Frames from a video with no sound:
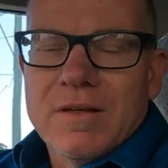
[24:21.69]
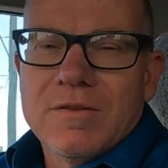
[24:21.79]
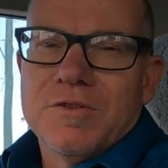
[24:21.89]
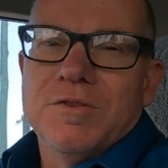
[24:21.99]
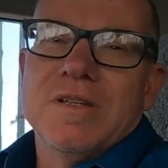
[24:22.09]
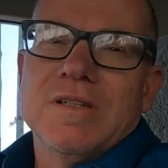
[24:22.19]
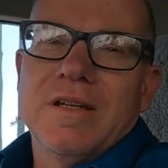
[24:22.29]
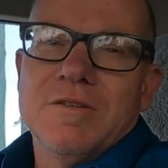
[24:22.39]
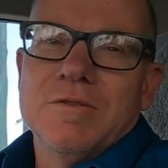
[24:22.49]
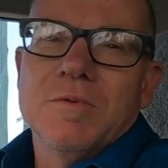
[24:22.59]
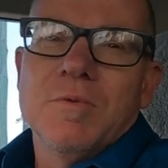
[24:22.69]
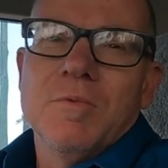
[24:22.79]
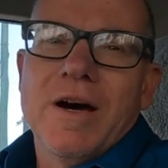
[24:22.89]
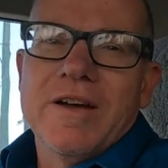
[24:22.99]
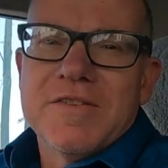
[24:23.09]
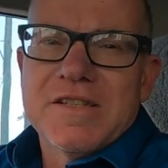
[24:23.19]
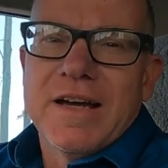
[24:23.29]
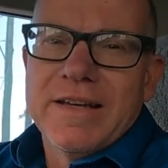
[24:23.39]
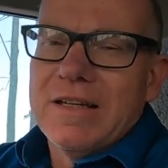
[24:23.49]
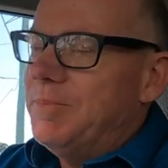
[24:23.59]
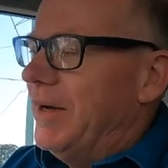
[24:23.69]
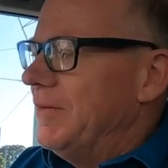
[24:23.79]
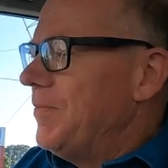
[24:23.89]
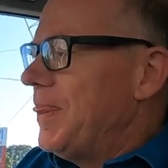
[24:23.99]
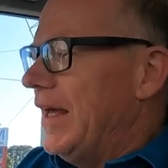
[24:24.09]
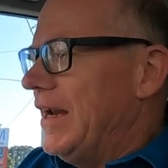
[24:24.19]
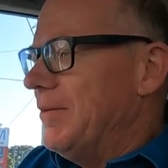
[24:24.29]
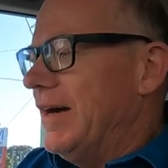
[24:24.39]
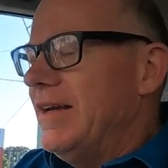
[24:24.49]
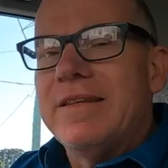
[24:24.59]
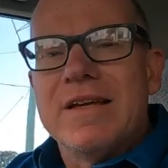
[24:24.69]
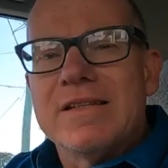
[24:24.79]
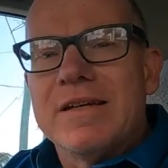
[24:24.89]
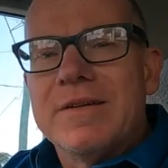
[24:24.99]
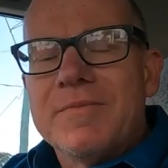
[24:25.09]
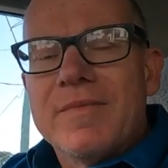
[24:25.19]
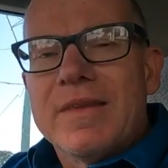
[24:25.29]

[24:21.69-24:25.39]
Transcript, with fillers: I'm not sure the technical way of saying it, but anyway, there's a